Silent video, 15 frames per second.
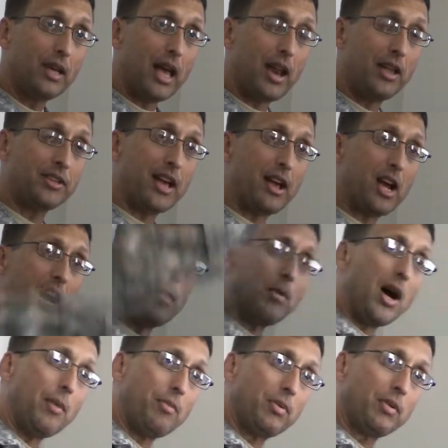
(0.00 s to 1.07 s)
And as I come
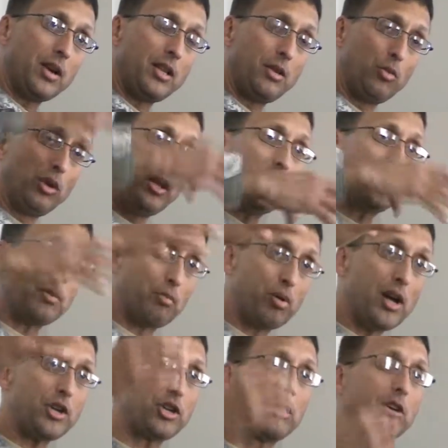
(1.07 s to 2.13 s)
up and release the
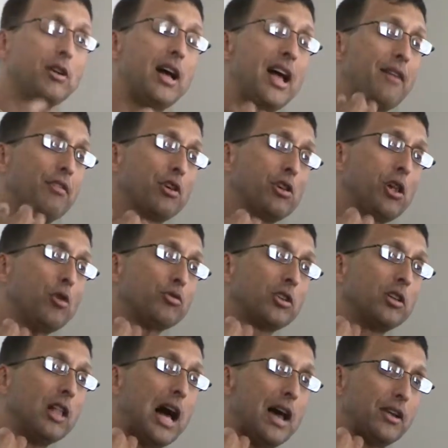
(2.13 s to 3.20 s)
pressure, I have a
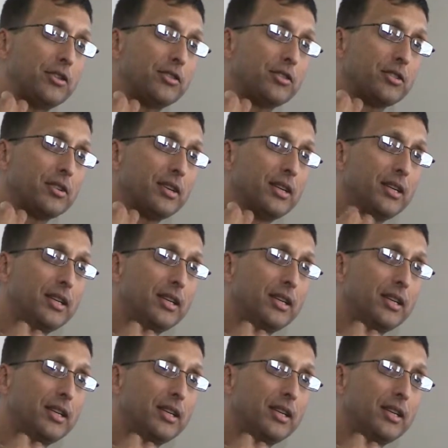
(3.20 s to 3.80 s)
closed glottis